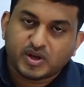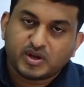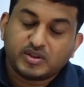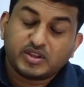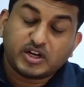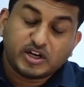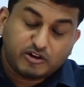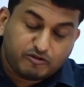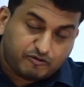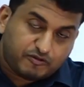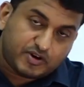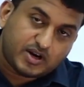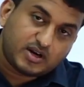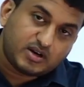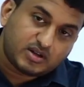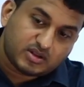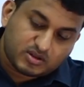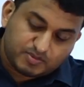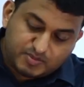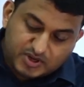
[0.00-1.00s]
the
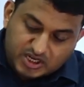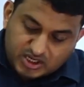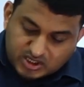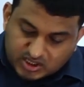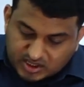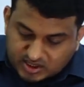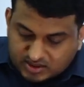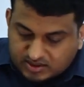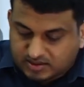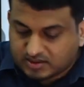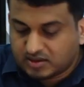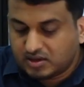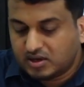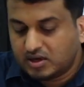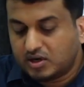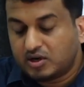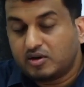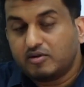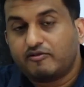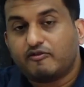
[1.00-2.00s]
different species
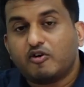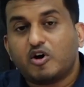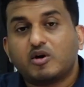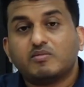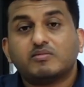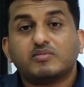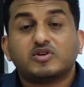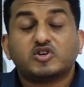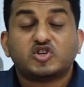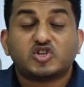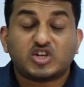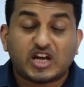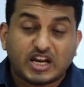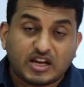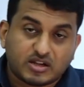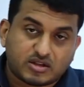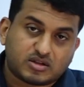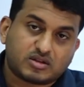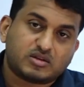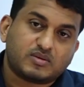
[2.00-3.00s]
to form
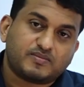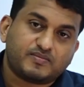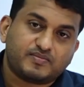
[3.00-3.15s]
shells.